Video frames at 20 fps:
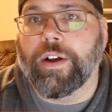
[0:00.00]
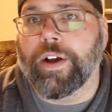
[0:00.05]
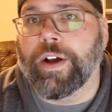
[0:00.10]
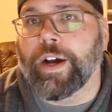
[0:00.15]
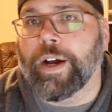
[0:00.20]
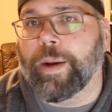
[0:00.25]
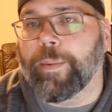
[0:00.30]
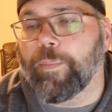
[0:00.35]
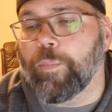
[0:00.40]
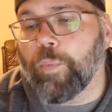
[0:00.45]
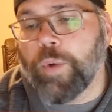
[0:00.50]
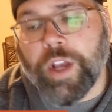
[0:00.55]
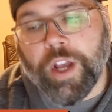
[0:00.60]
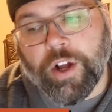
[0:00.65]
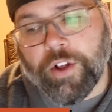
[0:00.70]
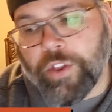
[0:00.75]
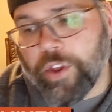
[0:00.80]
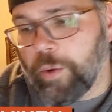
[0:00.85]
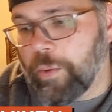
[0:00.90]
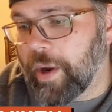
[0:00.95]
Uh, we
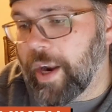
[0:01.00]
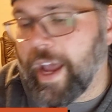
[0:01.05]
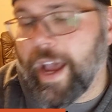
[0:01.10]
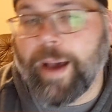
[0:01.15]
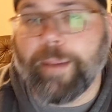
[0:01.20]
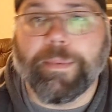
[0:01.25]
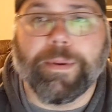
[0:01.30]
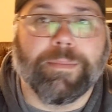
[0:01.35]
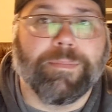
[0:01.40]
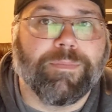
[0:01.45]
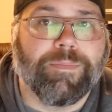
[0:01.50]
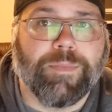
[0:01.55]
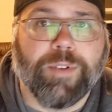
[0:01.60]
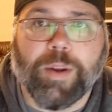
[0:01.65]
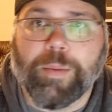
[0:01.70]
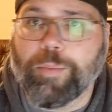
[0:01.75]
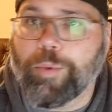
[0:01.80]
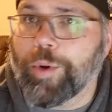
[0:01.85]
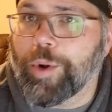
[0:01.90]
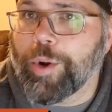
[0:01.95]
all know what happened.
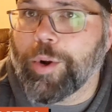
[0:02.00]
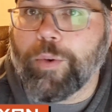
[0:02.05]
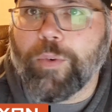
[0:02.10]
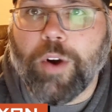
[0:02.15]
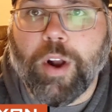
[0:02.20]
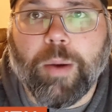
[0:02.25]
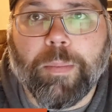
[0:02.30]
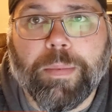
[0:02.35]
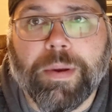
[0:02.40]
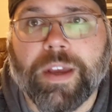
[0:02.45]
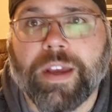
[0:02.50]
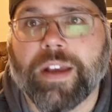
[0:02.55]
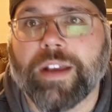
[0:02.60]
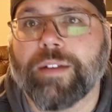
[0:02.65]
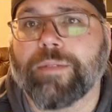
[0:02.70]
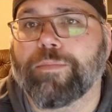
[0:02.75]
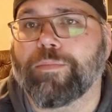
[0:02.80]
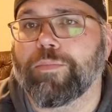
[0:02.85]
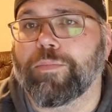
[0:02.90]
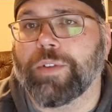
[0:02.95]
Number one overall
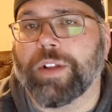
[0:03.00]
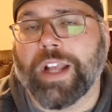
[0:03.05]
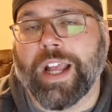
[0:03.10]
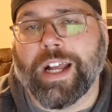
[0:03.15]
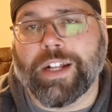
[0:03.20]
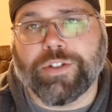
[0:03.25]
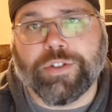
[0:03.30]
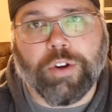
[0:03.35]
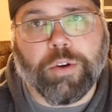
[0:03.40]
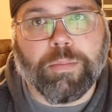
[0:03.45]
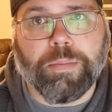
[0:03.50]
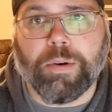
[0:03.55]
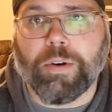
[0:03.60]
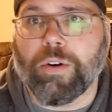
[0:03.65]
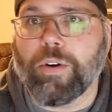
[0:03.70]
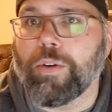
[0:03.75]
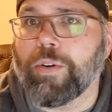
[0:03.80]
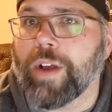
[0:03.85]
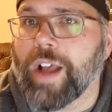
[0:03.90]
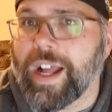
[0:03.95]
pick, got Joe
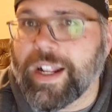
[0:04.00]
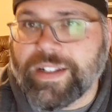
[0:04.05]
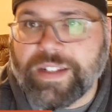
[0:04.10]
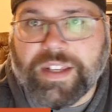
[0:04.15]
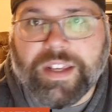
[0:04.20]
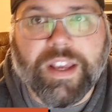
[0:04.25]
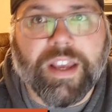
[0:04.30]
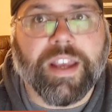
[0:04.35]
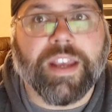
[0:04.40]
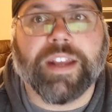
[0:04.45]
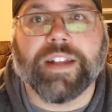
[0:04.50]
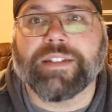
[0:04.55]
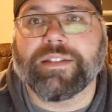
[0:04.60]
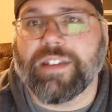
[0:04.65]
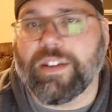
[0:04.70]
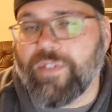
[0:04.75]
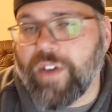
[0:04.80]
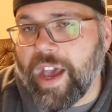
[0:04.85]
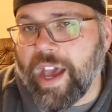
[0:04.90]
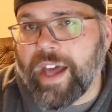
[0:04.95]
Burrow, got T. Higgins.
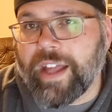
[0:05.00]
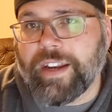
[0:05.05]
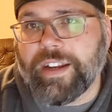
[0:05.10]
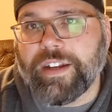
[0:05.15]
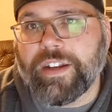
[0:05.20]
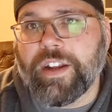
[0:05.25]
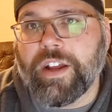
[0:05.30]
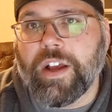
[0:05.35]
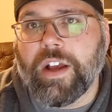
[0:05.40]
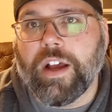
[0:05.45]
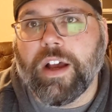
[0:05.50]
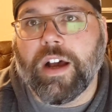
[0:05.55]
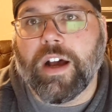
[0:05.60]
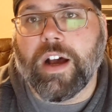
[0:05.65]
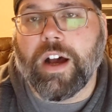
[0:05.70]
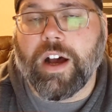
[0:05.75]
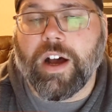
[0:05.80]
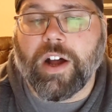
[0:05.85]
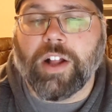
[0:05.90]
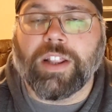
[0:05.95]
They've added
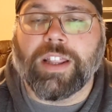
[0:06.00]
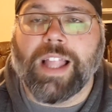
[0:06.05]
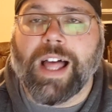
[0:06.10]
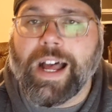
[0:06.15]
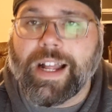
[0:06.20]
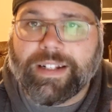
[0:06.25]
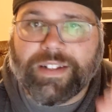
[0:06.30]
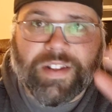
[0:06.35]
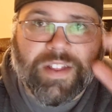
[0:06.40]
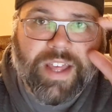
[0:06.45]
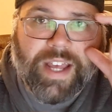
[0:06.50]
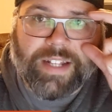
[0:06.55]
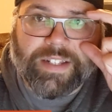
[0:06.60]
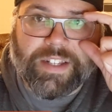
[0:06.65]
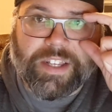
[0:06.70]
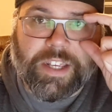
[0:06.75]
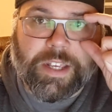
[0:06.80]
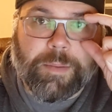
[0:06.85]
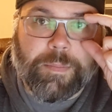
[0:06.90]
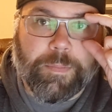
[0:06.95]
uh, a lot to that
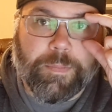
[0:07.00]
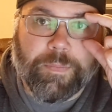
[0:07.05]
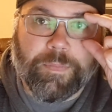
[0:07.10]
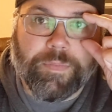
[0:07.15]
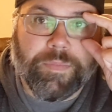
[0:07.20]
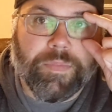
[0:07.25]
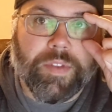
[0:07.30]
team.